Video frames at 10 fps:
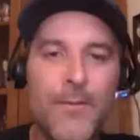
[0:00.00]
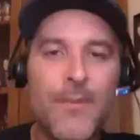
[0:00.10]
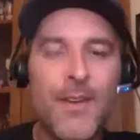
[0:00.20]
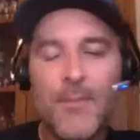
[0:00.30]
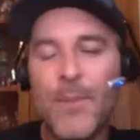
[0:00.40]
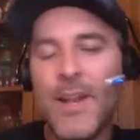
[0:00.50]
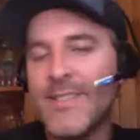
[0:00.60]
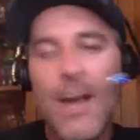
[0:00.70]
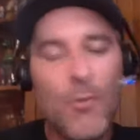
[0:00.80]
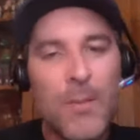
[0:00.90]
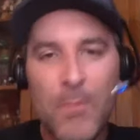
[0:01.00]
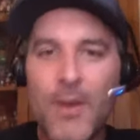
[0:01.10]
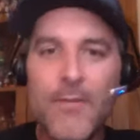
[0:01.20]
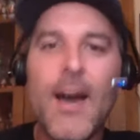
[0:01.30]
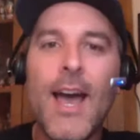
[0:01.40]
up. but it's not
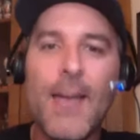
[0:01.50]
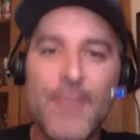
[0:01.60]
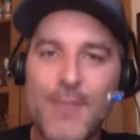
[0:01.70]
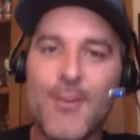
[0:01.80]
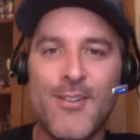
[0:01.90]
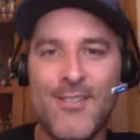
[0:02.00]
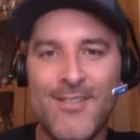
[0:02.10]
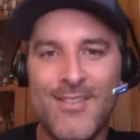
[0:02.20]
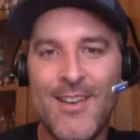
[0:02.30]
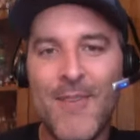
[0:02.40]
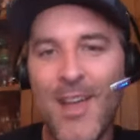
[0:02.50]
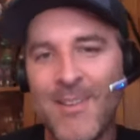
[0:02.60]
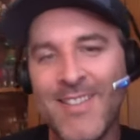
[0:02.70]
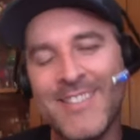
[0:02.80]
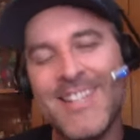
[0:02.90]
1.5 either. I mean, I mean,
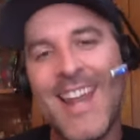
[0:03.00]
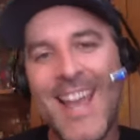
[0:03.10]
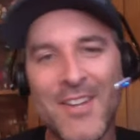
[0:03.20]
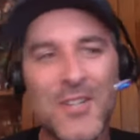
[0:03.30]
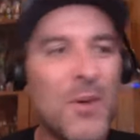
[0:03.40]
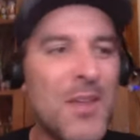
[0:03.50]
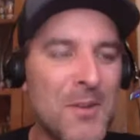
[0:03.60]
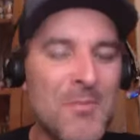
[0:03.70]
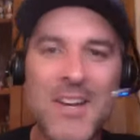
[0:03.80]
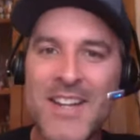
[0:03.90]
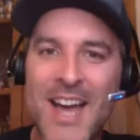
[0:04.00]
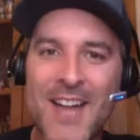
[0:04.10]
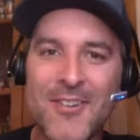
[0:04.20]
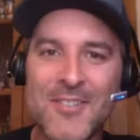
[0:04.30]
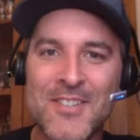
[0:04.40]
let's not act like 23 million dollars
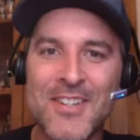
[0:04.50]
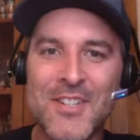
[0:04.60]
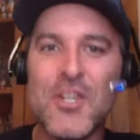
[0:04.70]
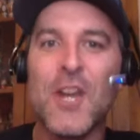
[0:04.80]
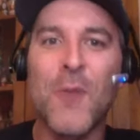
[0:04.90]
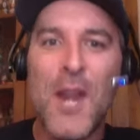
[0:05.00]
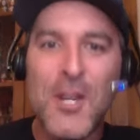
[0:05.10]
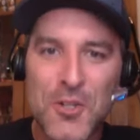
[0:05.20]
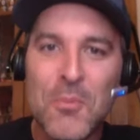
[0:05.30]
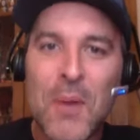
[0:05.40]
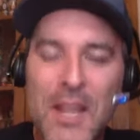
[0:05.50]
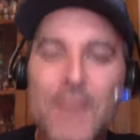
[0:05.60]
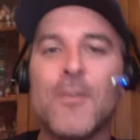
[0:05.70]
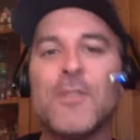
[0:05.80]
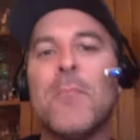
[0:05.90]
isn't generational money for
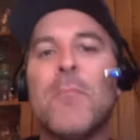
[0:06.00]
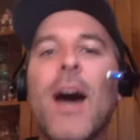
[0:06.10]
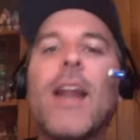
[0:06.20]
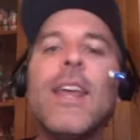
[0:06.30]
somebody